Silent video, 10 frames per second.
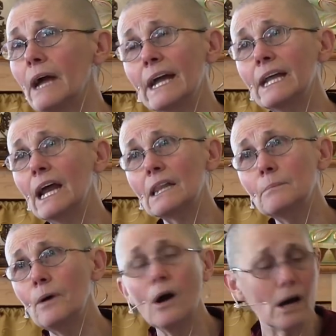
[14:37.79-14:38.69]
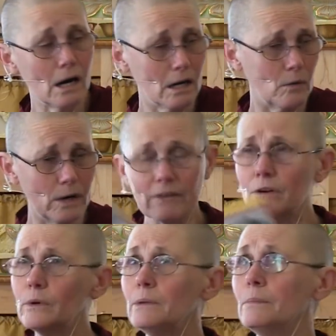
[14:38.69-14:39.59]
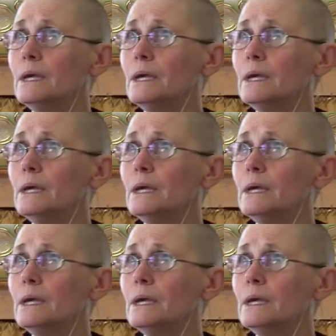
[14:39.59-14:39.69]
hanging out at the bar or wherever we'd